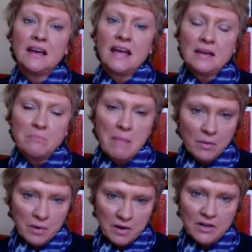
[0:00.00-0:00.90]
in
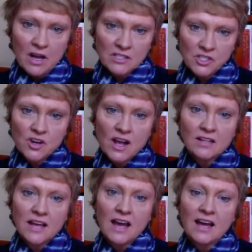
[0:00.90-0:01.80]
Melbourne,
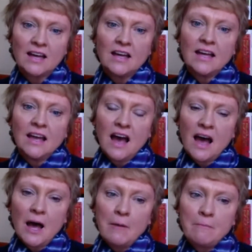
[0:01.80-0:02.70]
Australia.
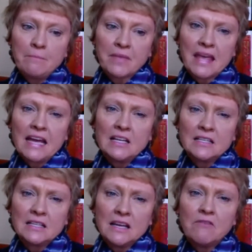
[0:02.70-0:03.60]
Um, it
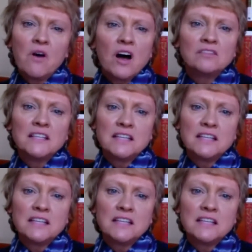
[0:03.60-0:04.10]
evolved